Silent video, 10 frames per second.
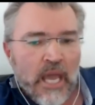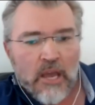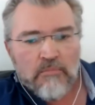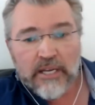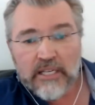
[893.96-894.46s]

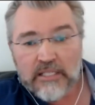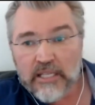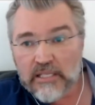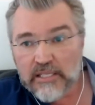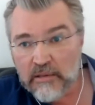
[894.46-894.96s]
but it's
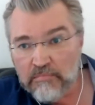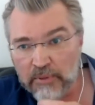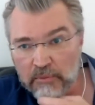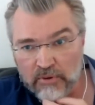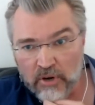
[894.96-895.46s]
this
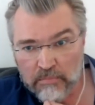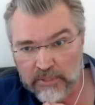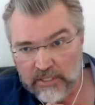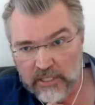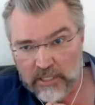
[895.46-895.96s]
simple
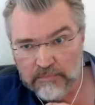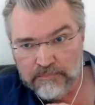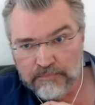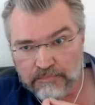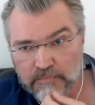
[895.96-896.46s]
property
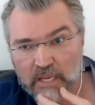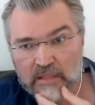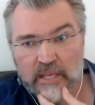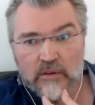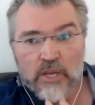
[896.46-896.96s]

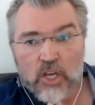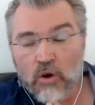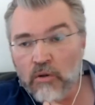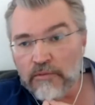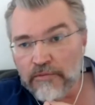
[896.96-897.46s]
that we
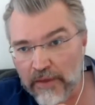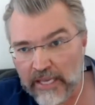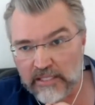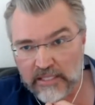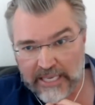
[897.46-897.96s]
call
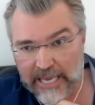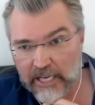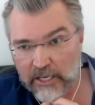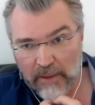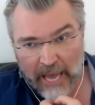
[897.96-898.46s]
phase
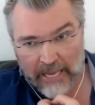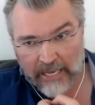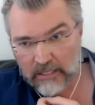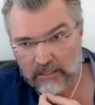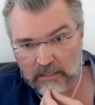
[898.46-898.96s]
kickback
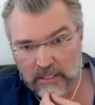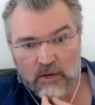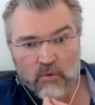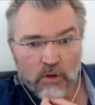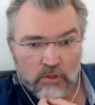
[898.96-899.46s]
in
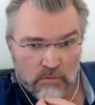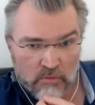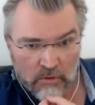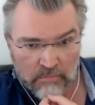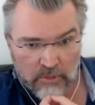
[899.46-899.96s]
quantum
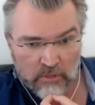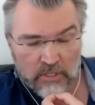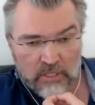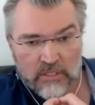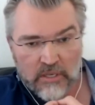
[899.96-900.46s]

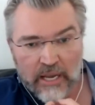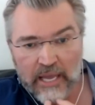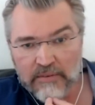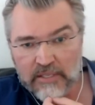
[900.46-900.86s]
computing. So I have a